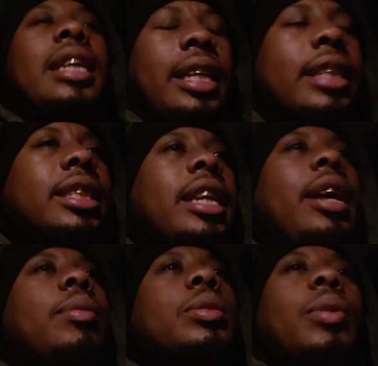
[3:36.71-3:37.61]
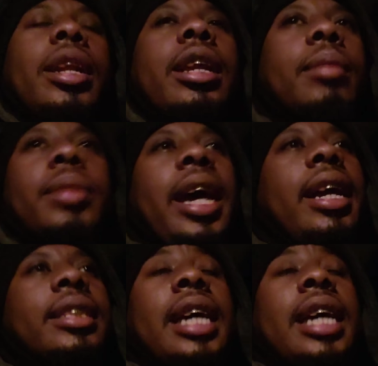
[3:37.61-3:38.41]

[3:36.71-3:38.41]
yesterday was one of them days